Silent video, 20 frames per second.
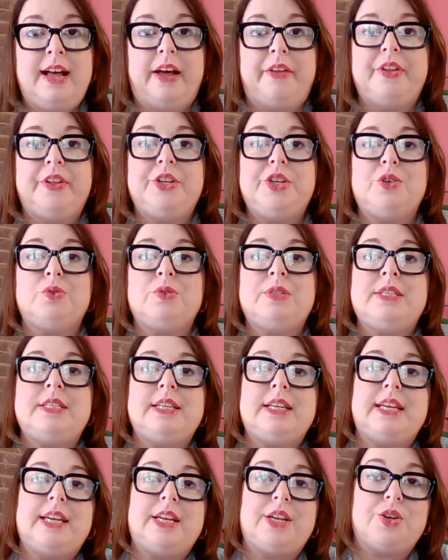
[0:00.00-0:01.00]
and then you'll
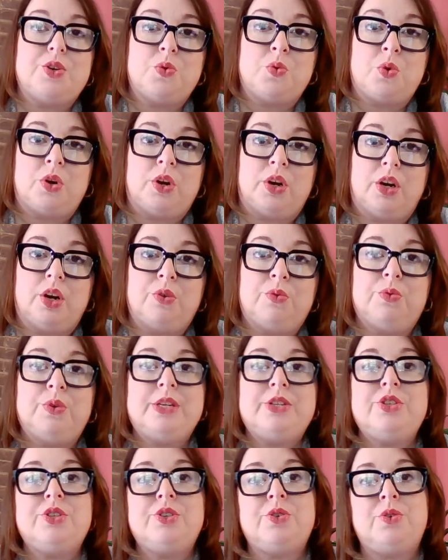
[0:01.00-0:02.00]
see your
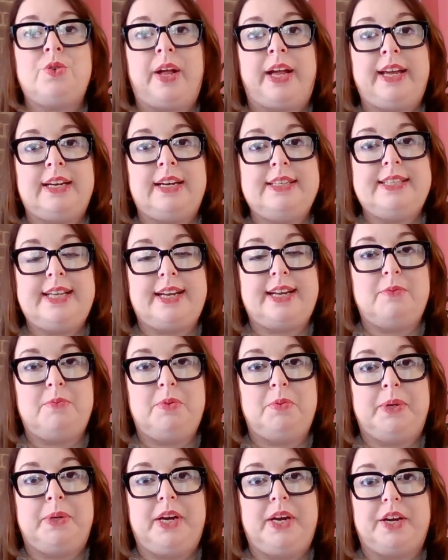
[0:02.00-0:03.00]
original annotated
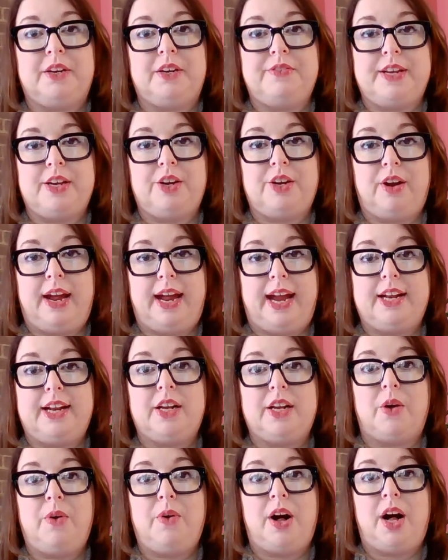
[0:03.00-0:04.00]
bibliography
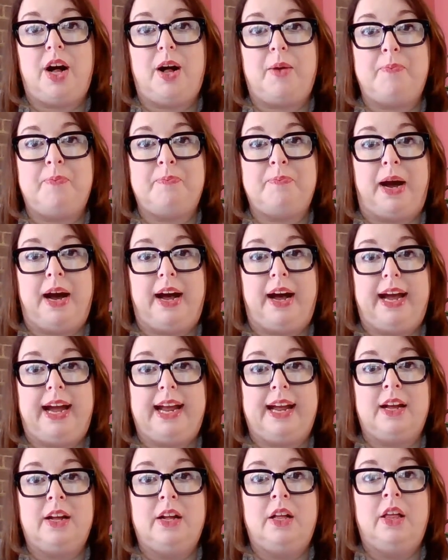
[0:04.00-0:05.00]
grade go up
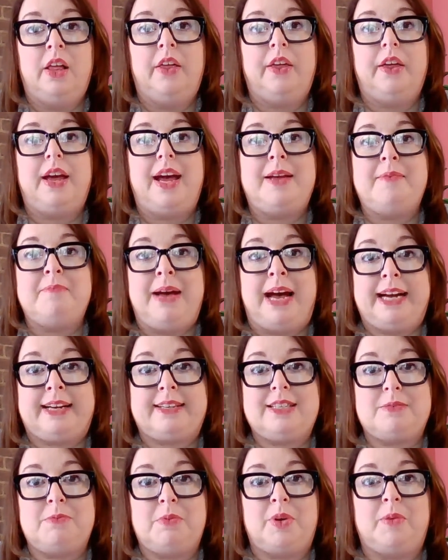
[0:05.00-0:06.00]
by a
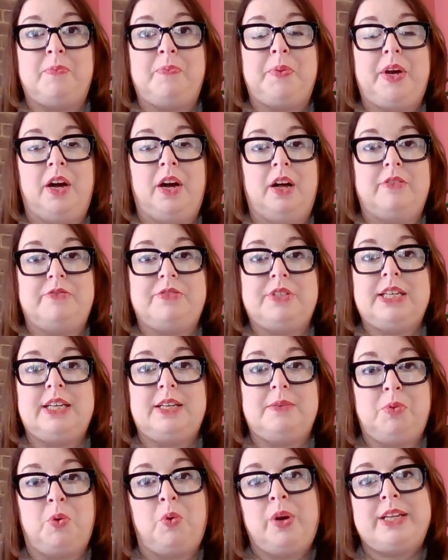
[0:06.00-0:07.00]
maximum of
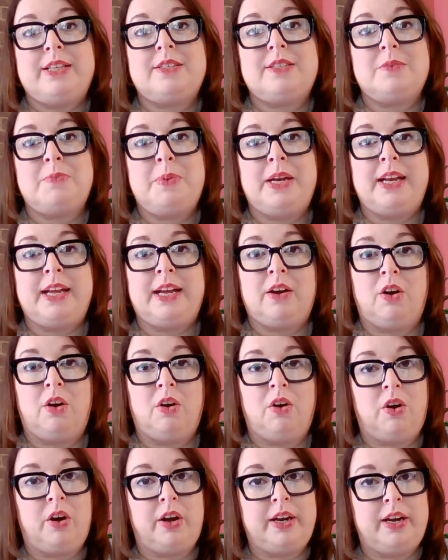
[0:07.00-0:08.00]
10 points depending
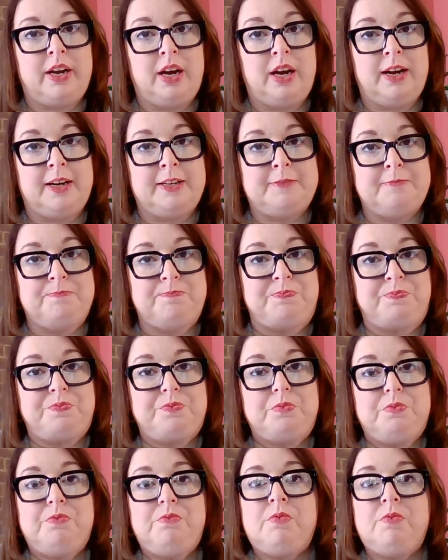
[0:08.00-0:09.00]
on